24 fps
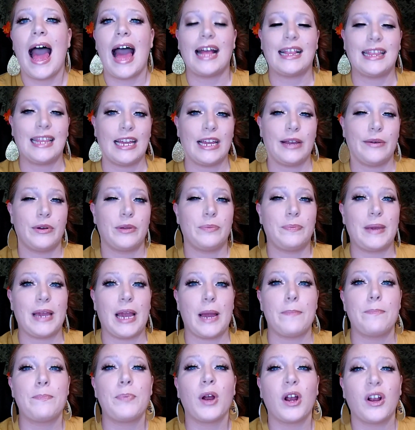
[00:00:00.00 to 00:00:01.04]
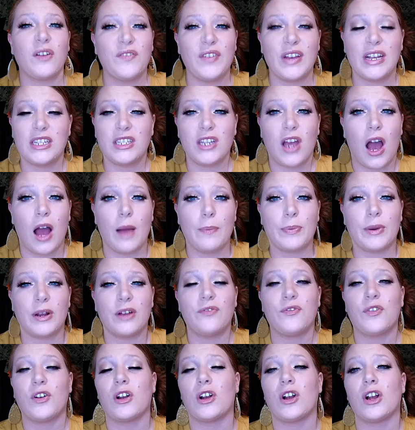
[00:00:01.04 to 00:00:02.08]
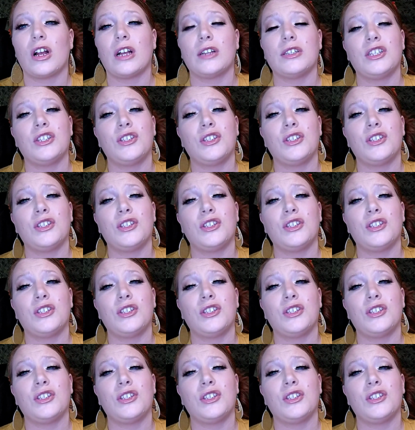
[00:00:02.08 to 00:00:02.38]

I think it would be a perfect topper for